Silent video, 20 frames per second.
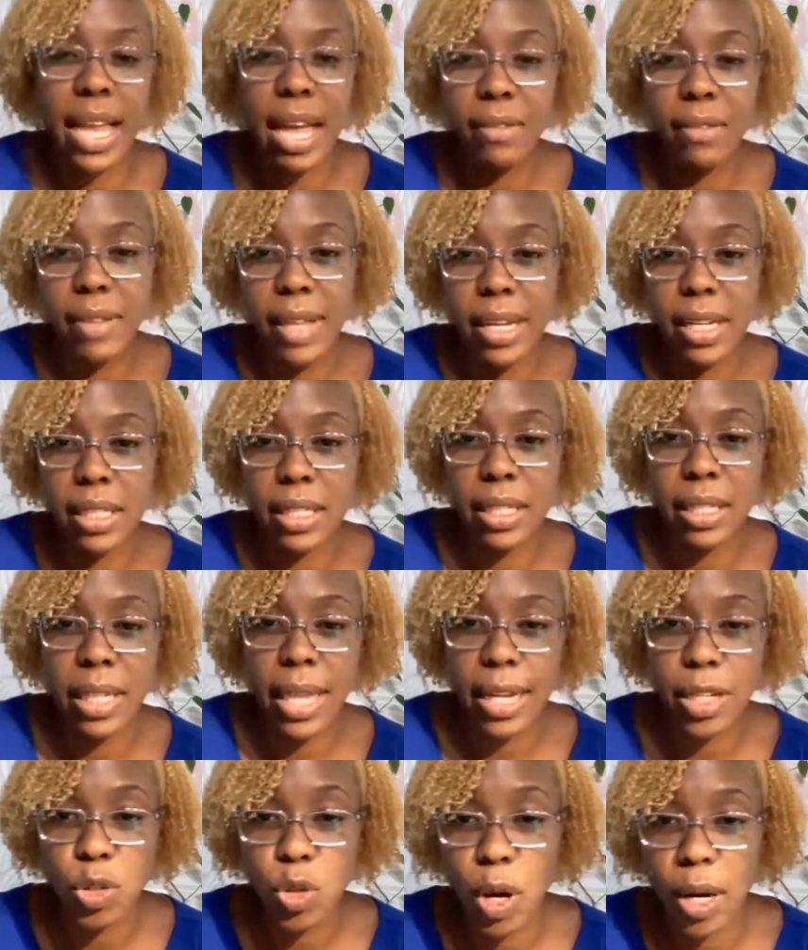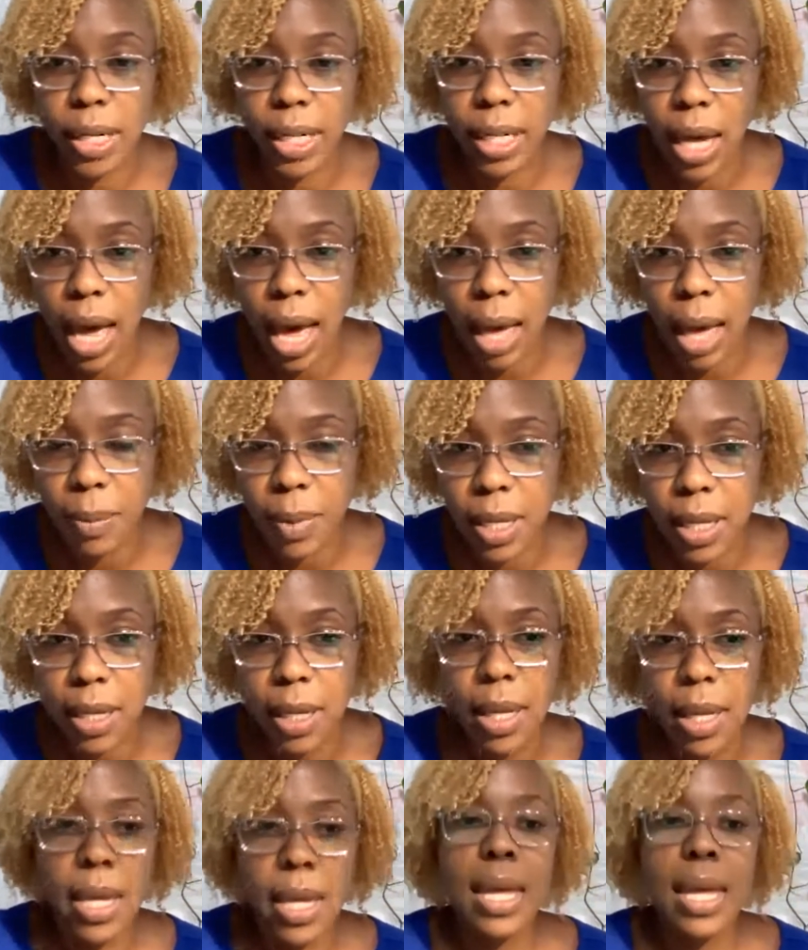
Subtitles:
have like an electronic copy.